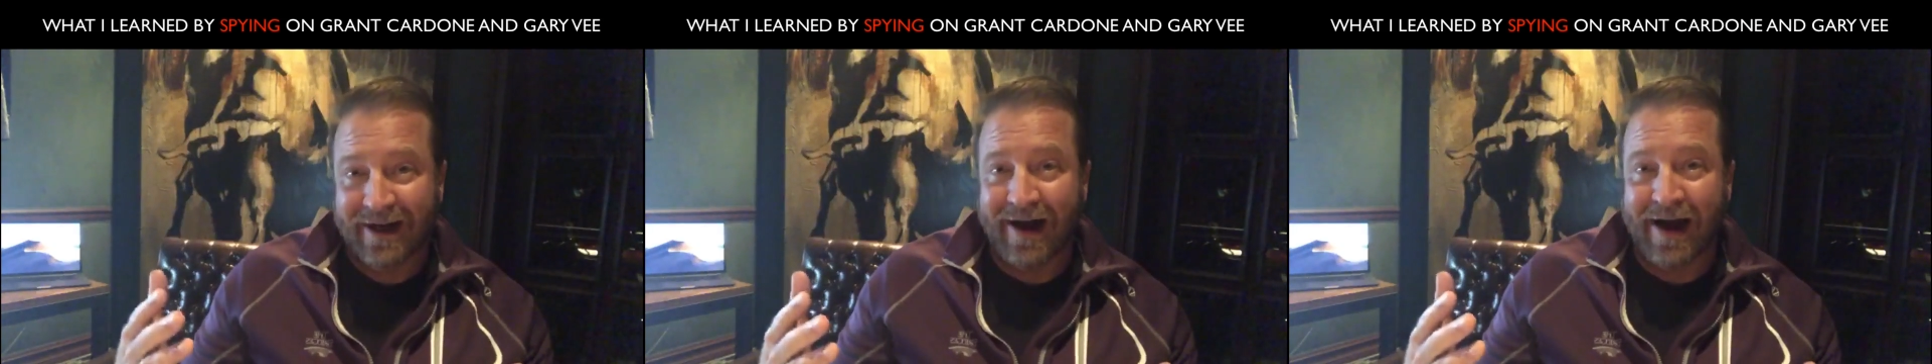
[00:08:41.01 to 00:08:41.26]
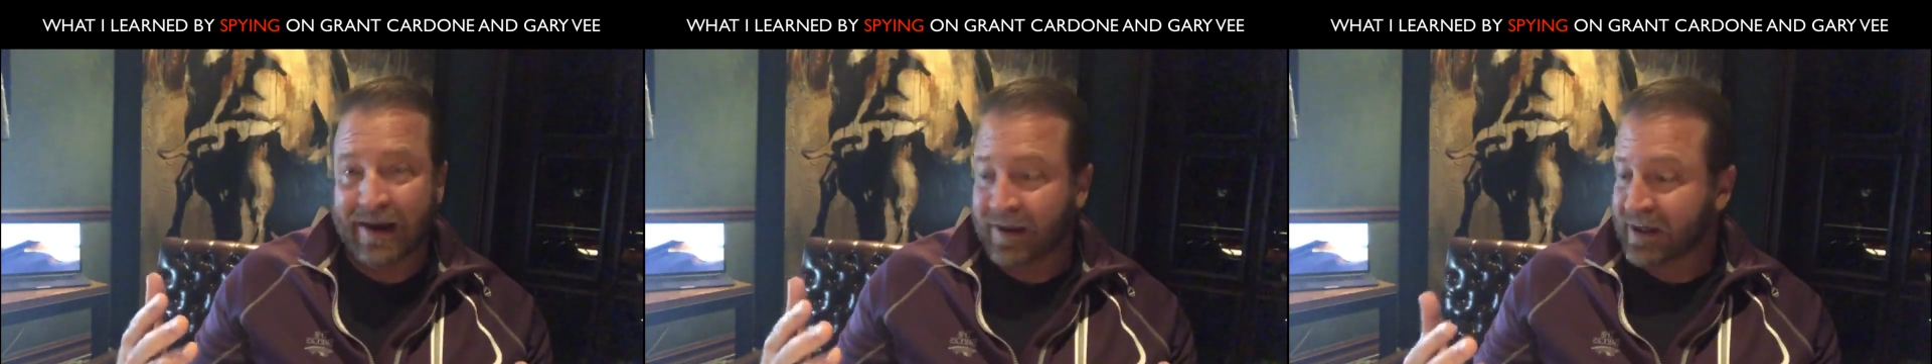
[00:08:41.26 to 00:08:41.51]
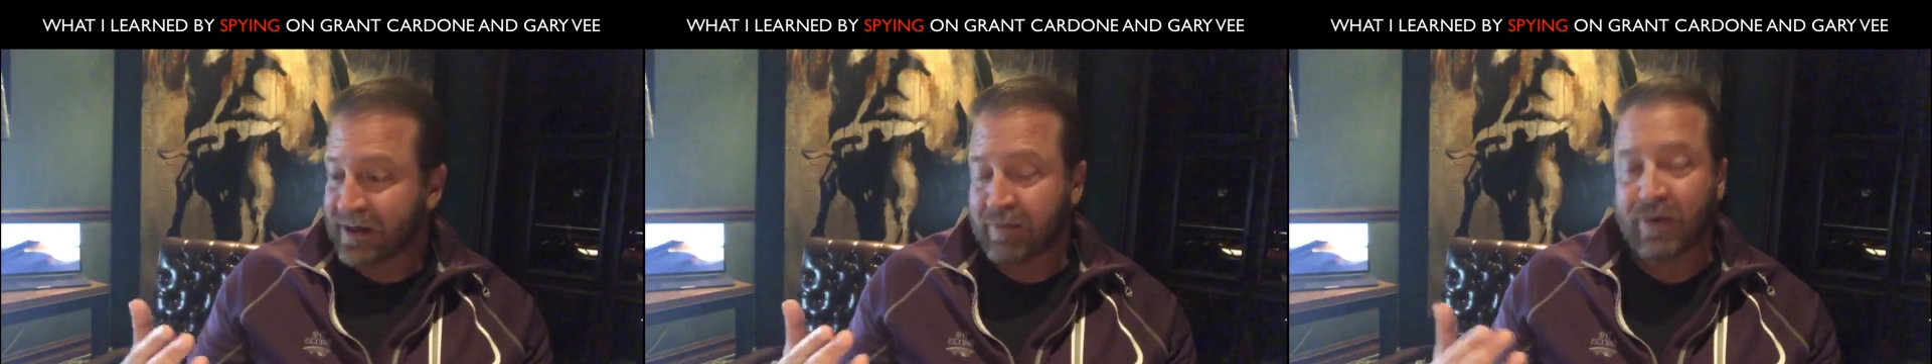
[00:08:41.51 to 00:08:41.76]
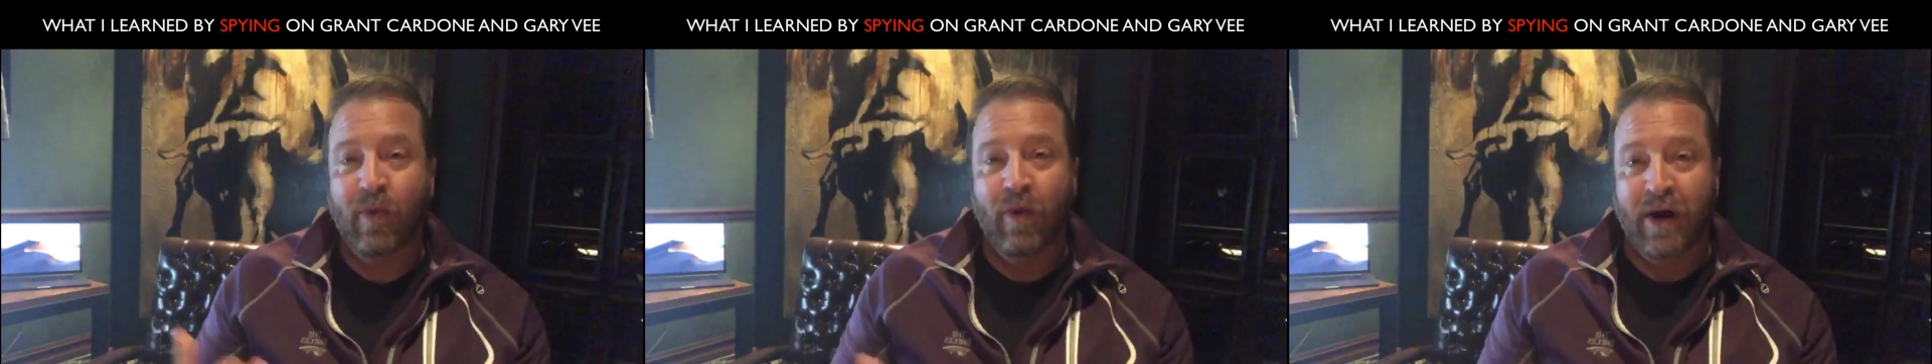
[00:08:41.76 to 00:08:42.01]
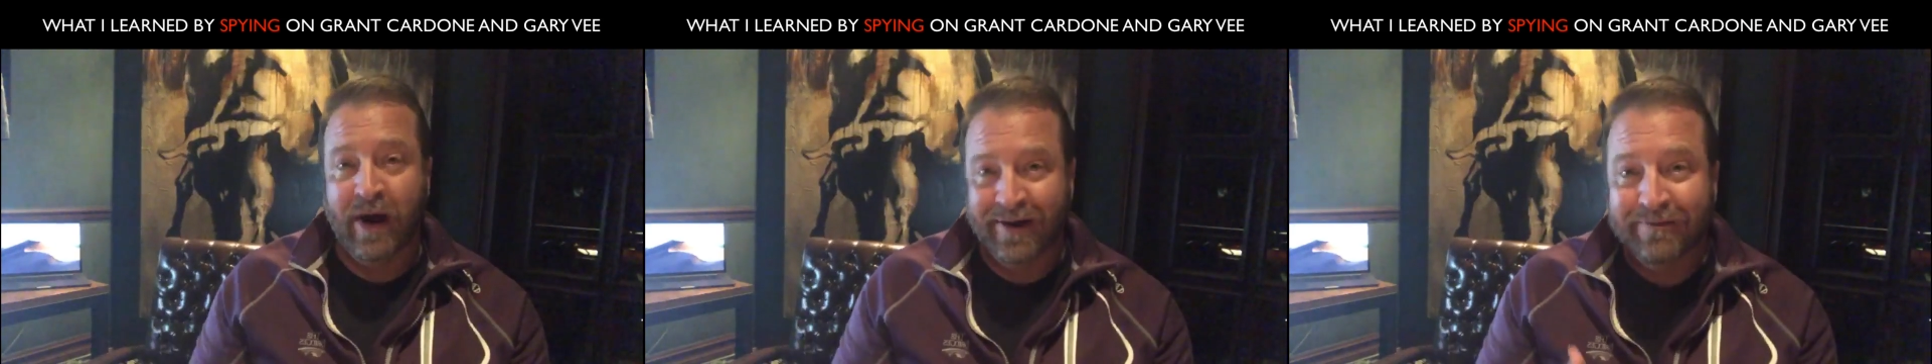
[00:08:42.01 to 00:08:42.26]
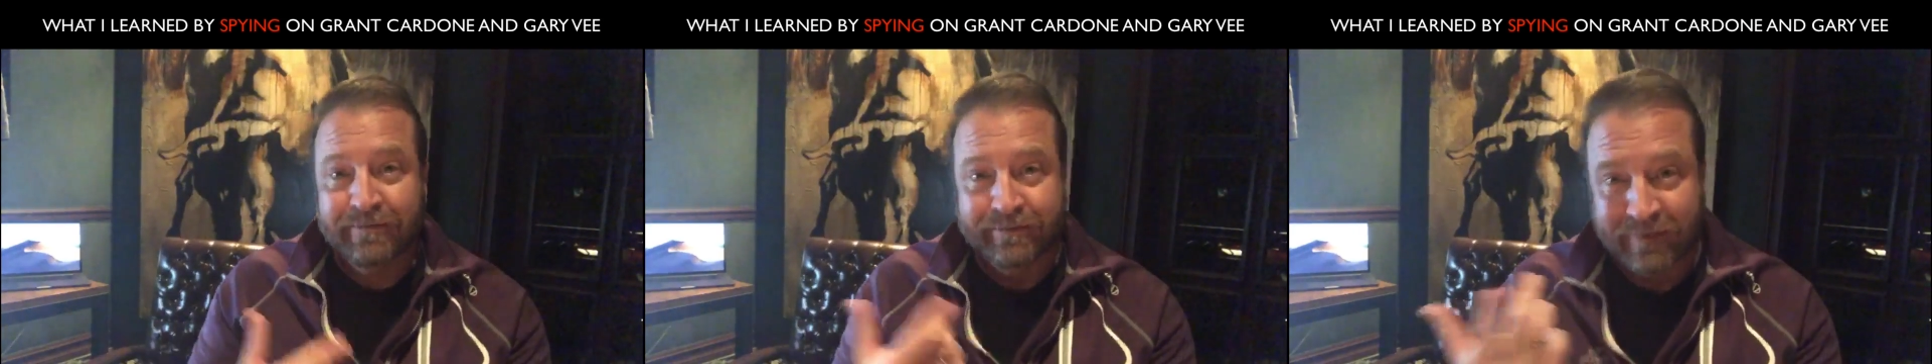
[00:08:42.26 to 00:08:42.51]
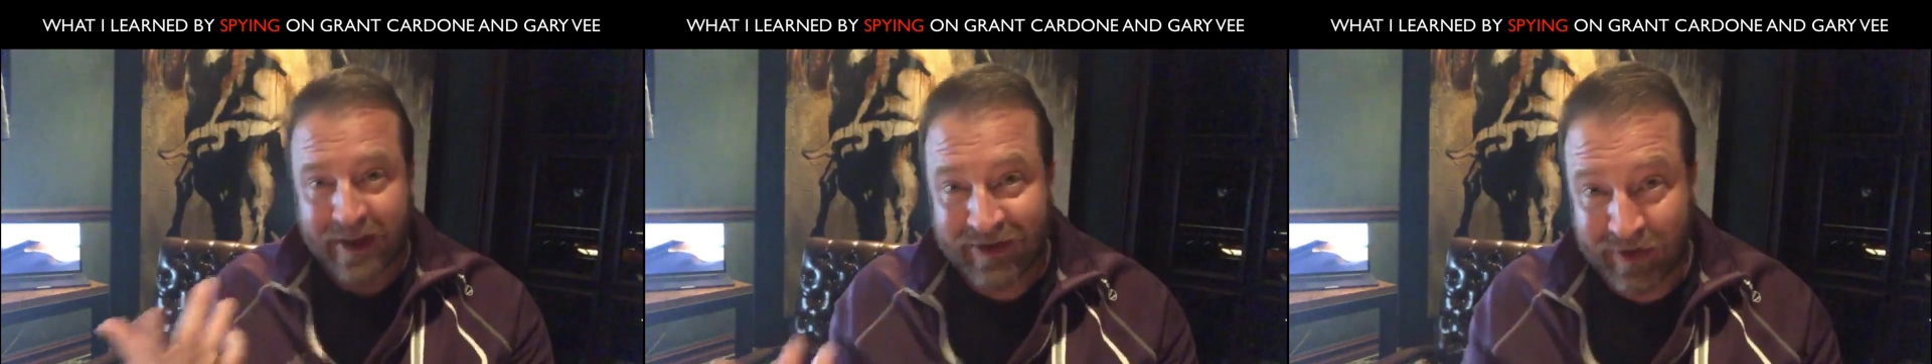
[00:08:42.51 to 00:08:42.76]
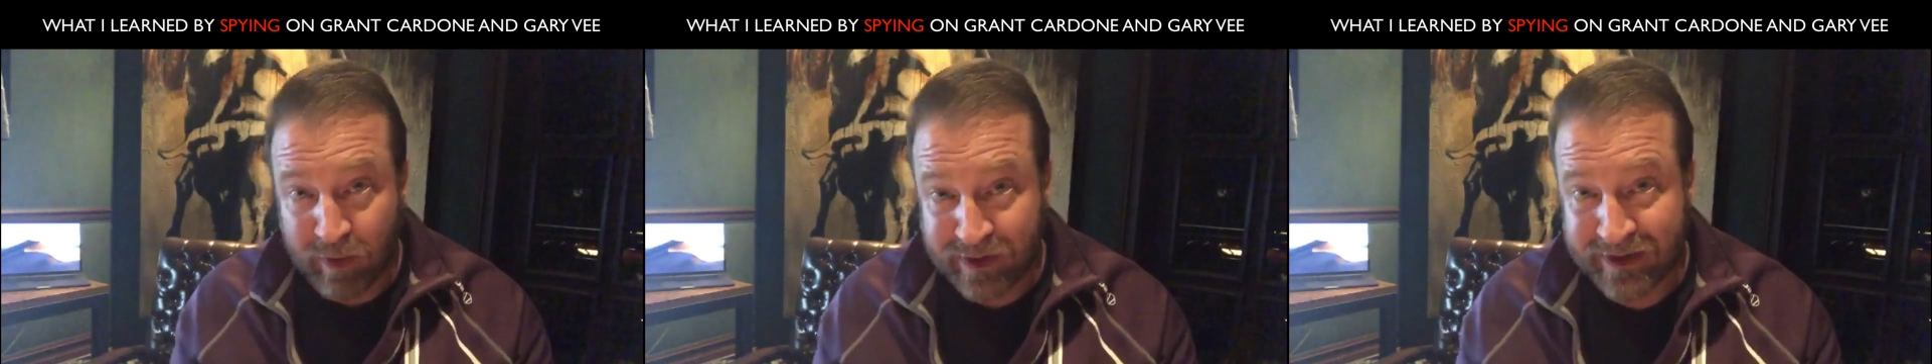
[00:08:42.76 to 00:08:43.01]
All right, thing number one,
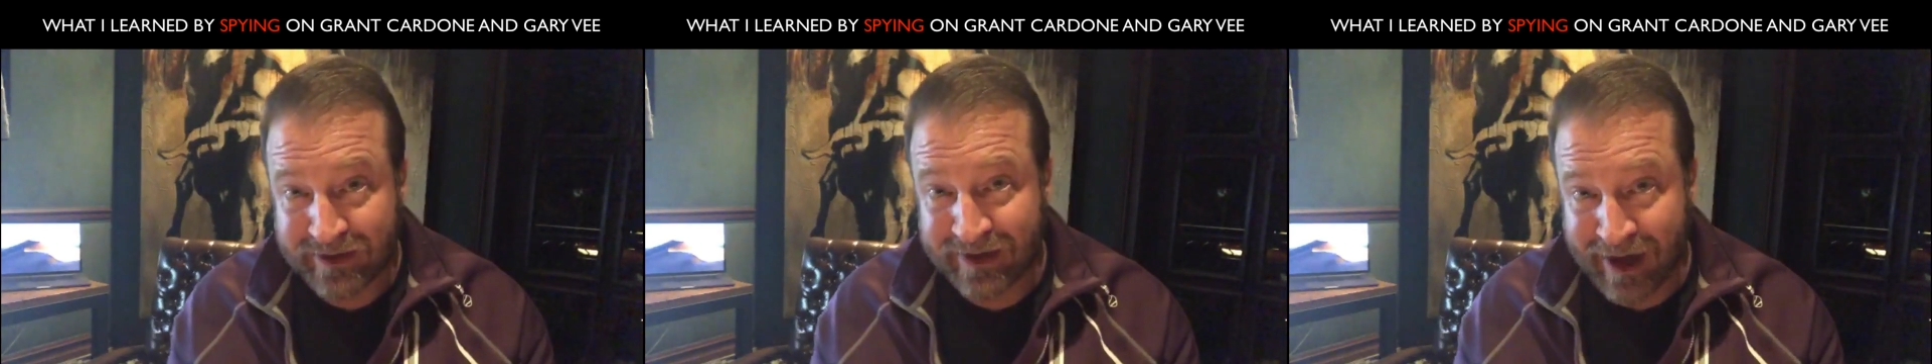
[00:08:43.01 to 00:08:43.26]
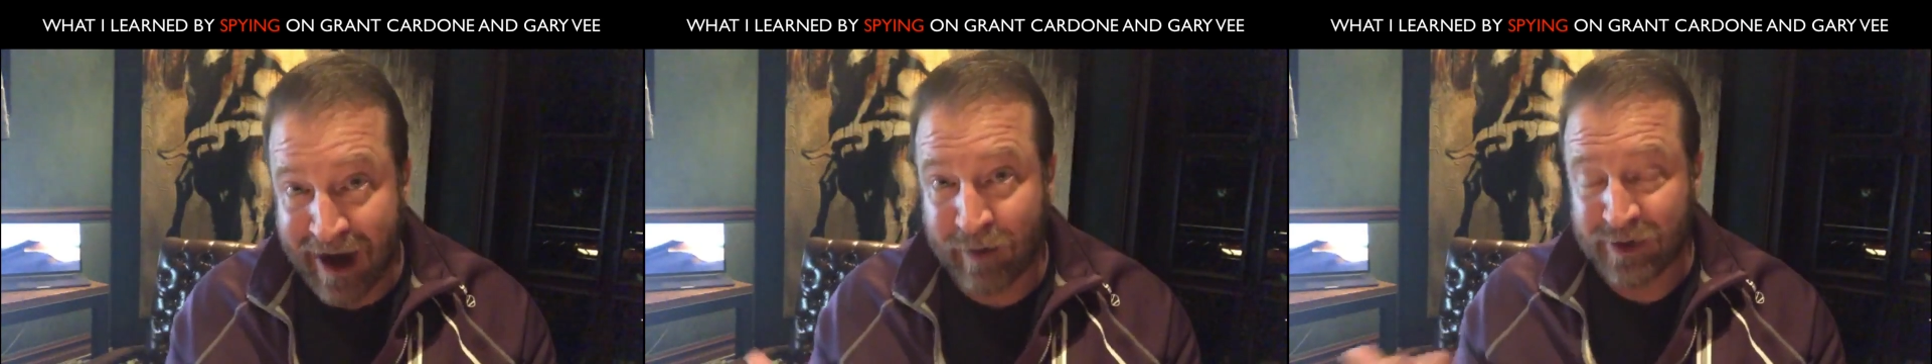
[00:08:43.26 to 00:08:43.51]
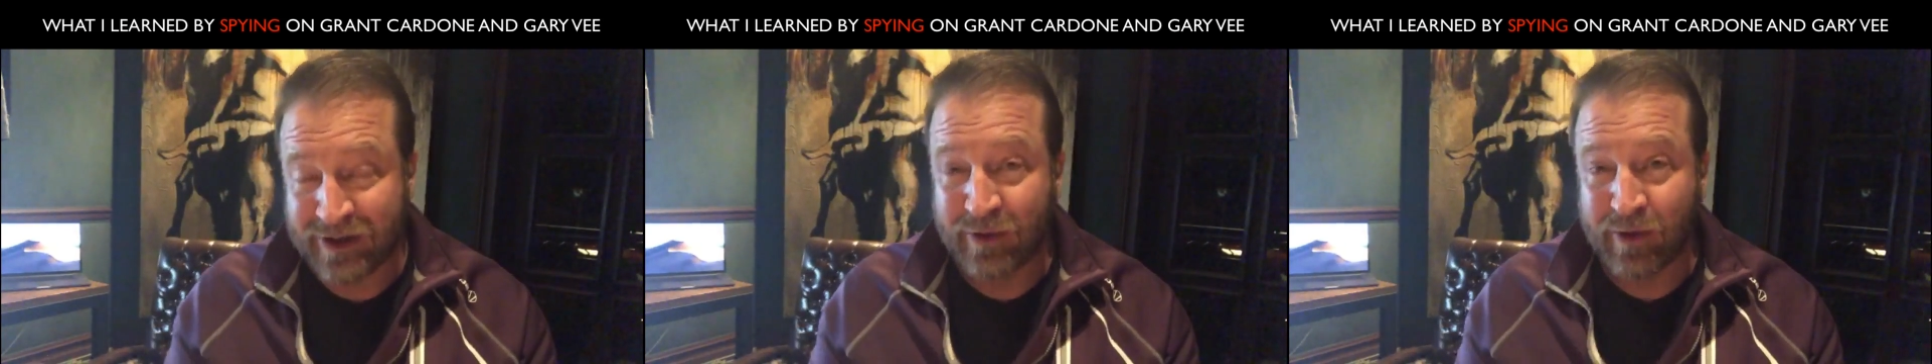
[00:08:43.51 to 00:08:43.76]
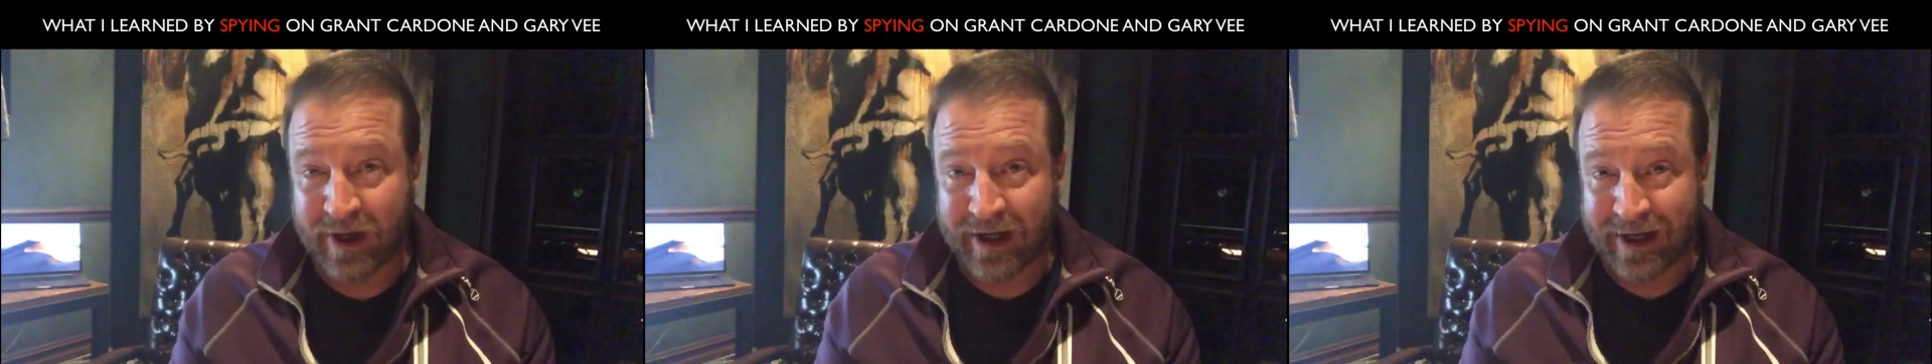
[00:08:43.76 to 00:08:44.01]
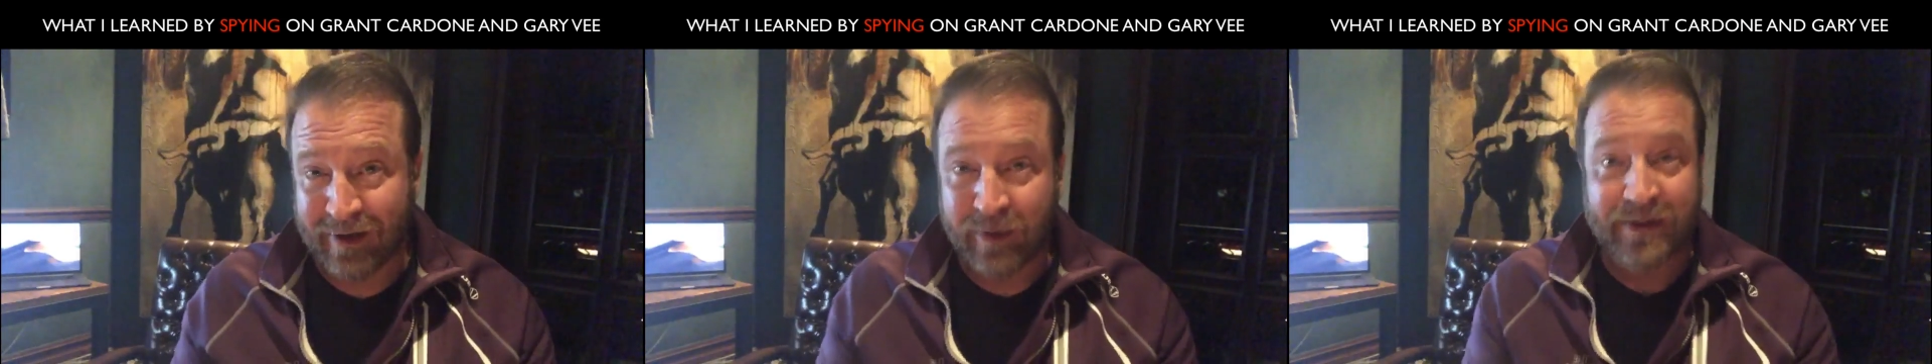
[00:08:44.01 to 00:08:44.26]
someone's got what you want to get,